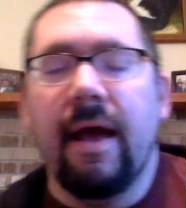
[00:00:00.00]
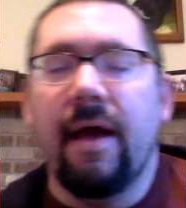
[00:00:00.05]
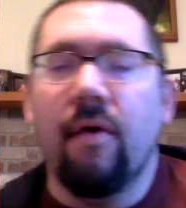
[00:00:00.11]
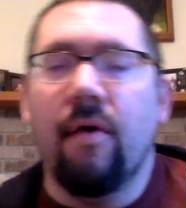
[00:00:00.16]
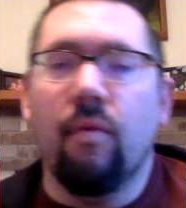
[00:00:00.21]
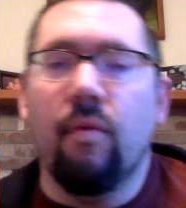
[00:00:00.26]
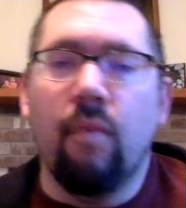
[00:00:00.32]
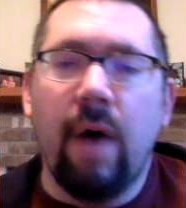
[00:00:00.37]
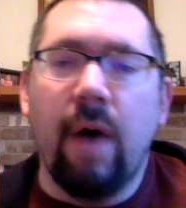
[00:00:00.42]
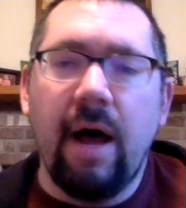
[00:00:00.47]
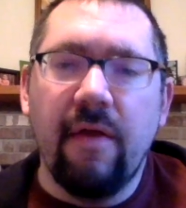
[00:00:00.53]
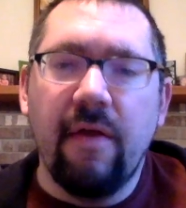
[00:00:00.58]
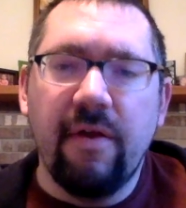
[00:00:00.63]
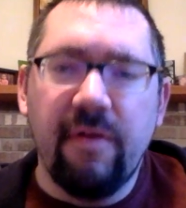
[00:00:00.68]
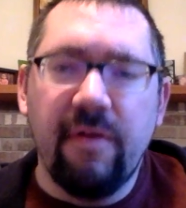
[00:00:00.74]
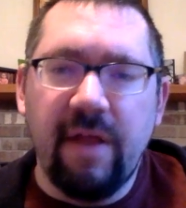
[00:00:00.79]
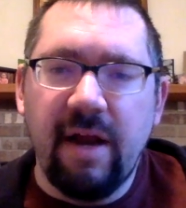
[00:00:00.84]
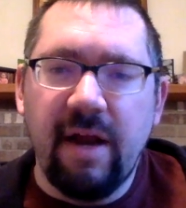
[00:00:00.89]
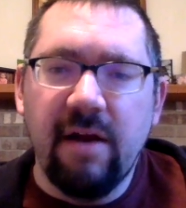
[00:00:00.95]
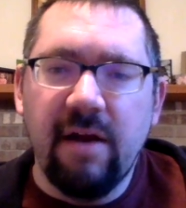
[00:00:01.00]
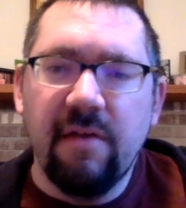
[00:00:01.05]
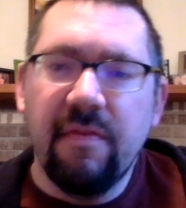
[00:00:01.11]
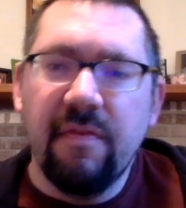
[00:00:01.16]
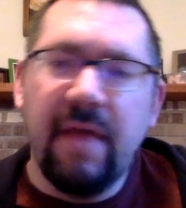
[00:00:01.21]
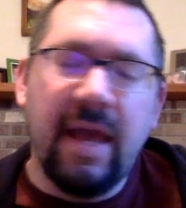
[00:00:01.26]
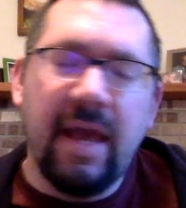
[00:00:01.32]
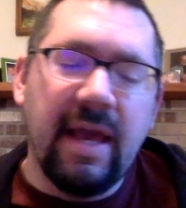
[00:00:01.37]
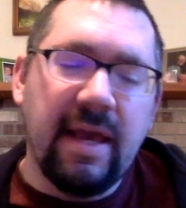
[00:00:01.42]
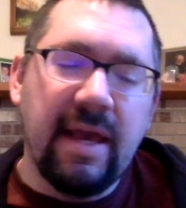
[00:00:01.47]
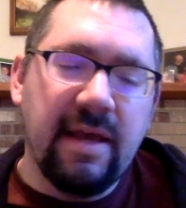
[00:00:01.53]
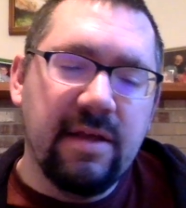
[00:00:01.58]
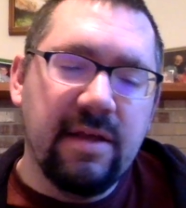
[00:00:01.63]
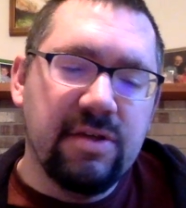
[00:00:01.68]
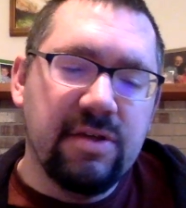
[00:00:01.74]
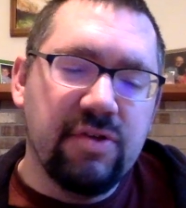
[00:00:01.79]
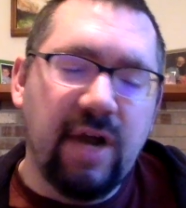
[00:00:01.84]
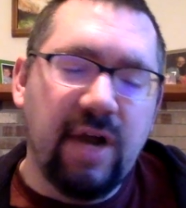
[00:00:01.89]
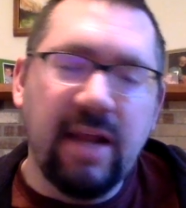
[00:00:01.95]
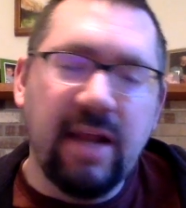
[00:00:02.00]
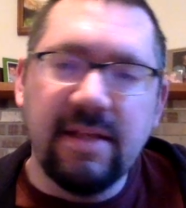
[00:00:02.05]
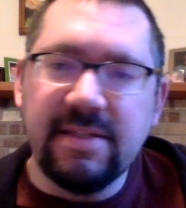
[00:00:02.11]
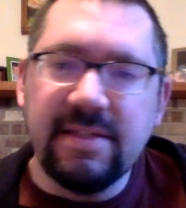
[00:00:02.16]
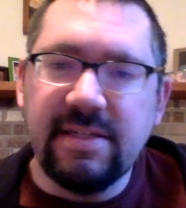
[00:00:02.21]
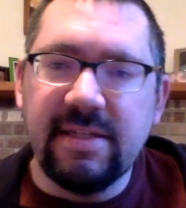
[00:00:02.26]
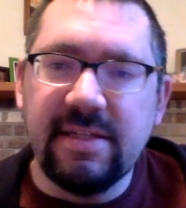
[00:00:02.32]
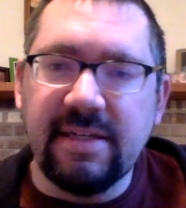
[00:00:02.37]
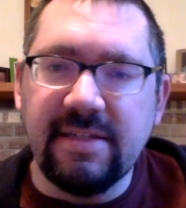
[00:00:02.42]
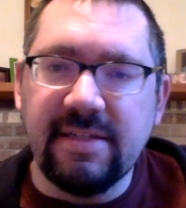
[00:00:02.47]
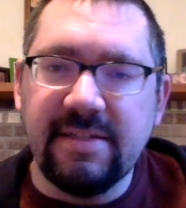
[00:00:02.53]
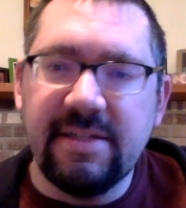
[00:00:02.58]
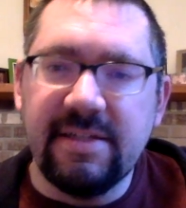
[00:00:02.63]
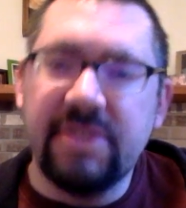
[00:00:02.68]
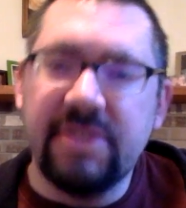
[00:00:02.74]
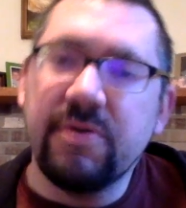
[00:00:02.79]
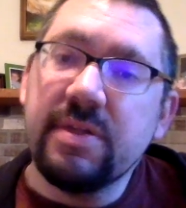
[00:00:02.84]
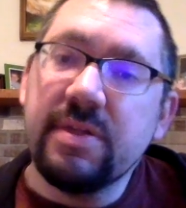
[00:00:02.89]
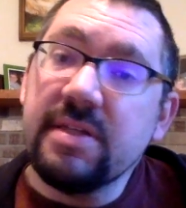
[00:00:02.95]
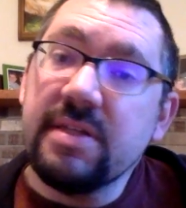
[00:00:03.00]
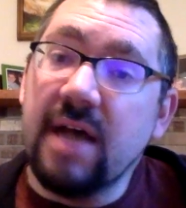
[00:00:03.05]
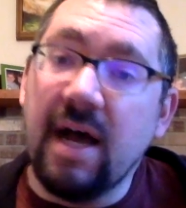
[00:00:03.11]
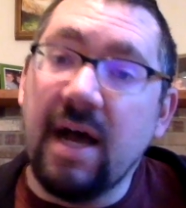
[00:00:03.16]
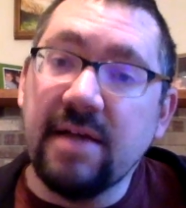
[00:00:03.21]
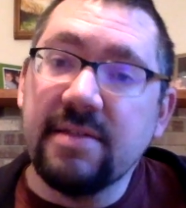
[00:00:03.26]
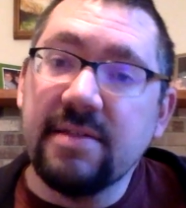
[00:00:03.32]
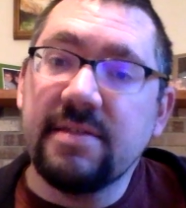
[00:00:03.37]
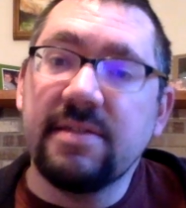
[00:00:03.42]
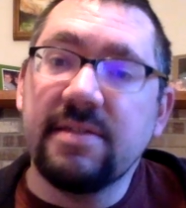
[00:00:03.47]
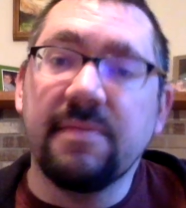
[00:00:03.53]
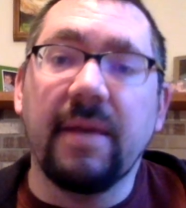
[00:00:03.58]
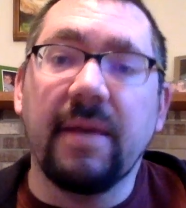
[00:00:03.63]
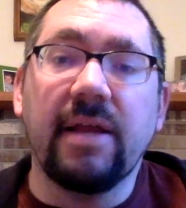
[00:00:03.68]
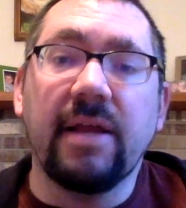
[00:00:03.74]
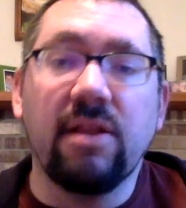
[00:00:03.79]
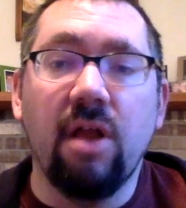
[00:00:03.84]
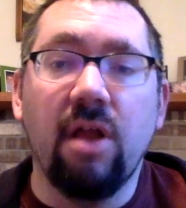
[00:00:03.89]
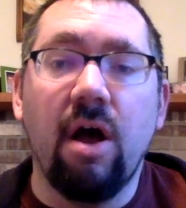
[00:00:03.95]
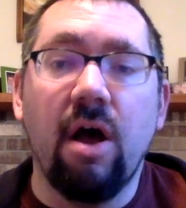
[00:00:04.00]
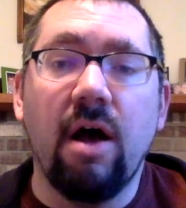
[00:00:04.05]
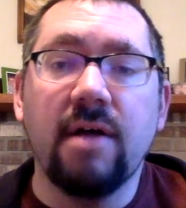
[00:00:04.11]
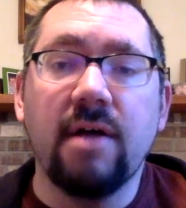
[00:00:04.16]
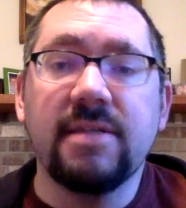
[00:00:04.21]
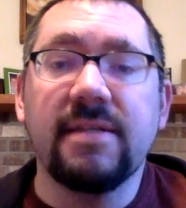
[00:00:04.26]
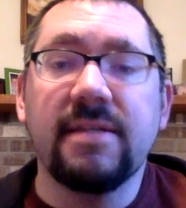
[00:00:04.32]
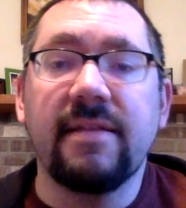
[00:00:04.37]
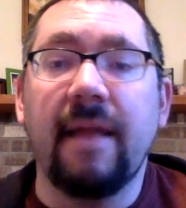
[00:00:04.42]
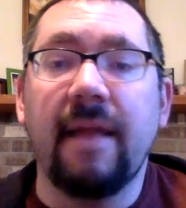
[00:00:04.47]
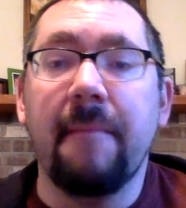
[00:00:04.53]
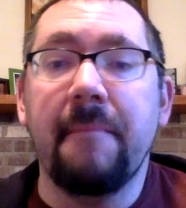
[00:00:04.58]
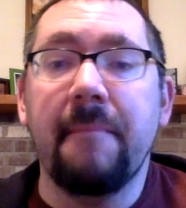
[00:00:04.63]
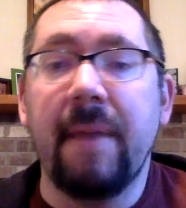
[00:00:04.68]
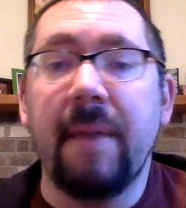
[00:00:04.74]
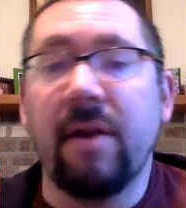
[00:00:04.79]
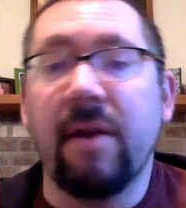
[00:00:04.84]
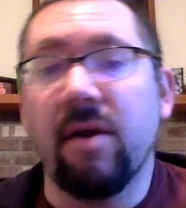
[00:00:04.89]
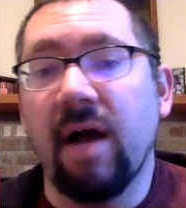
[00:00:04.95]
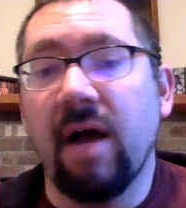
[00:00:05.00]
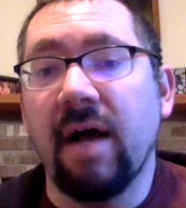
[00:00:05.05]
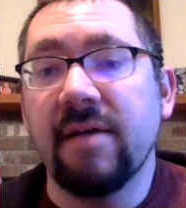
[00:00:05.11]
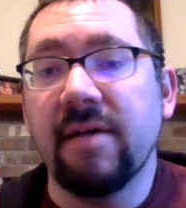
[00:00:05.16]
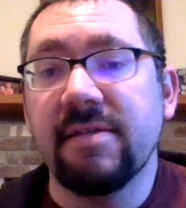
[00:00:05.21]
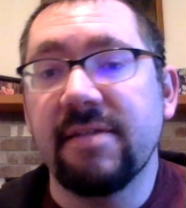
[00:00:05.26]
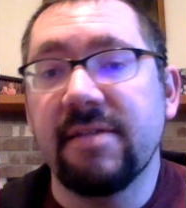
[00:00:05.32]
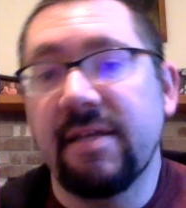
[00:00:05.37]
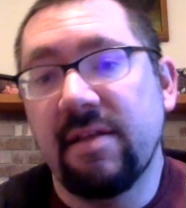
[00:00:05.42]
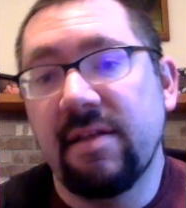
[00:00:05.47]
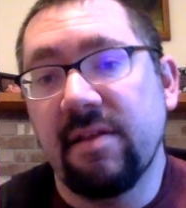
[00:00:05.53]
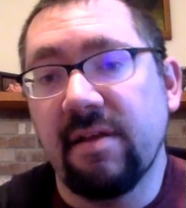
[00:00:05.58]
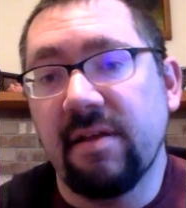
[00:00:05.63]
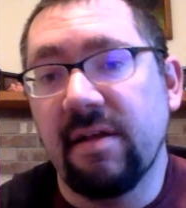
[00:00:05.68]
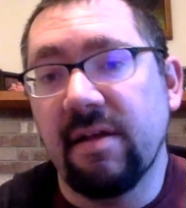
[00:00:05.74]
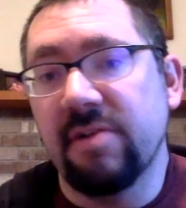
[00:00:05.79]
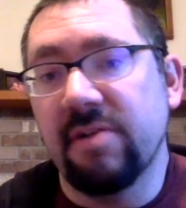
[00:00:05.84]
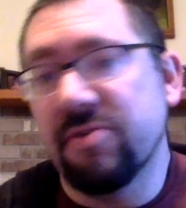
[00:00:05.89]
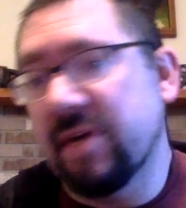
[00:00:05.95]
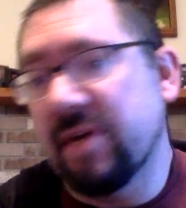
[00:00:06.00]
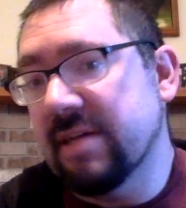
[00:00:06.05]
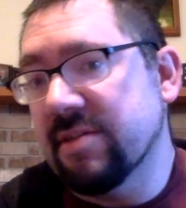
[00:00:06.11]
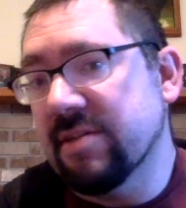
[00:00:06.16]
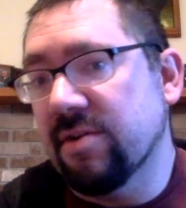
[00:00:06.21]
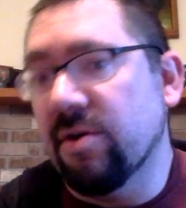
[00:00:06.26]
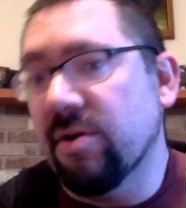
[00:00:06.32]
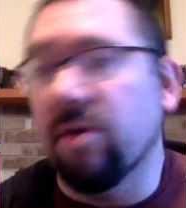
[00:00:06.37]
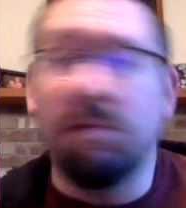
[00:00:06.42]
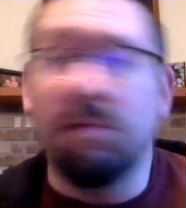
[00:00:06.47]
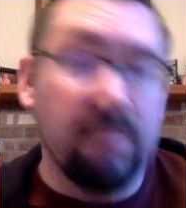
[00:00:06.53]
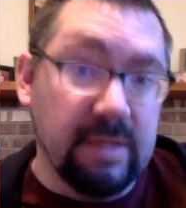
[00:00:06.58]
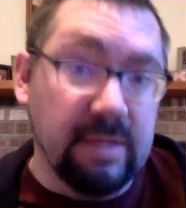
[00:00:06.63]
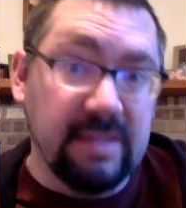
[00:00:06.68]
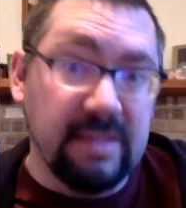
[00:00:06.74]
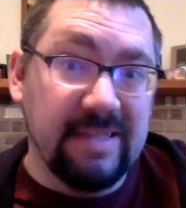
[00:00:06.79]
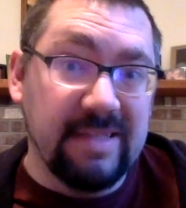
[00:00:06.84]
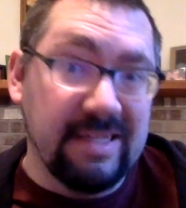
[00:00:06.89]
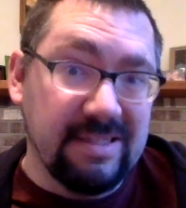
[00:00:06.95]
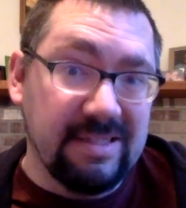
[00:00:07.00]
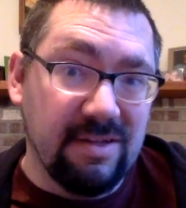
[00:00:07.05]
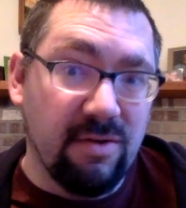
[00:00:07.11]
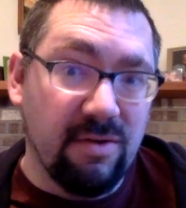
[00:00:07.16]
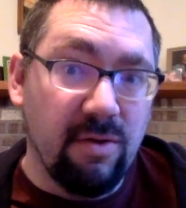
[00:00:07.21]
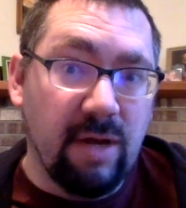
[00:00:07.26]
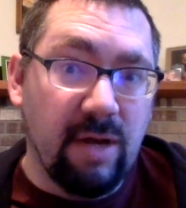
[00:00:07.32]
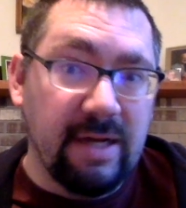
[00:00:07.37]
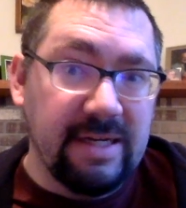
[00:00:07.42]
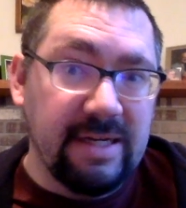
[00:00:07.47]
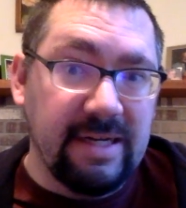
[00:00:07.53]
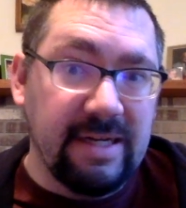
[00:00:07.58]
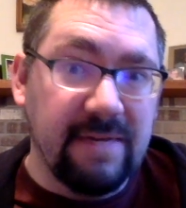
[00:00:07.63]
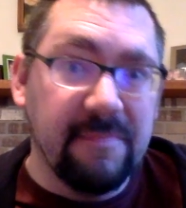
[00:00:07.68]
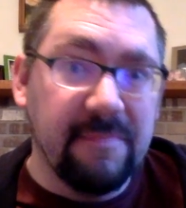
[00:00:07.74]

While they're there, they try to listen to the constituents, us, to make laws that better us and the country as a whole. At least that's the whole idea.